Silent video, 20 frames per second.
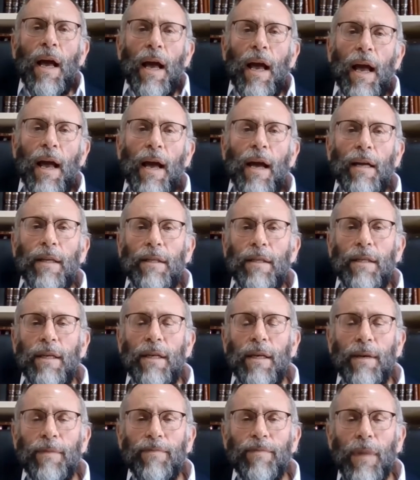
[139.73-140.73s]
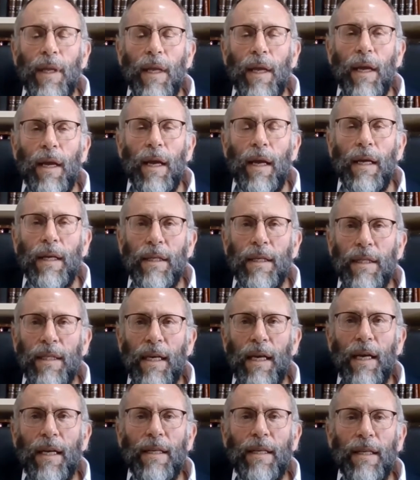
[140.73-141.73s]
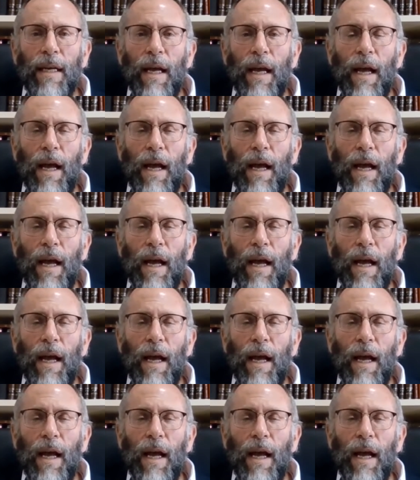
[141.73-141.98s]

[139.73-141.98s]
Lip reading: And he said,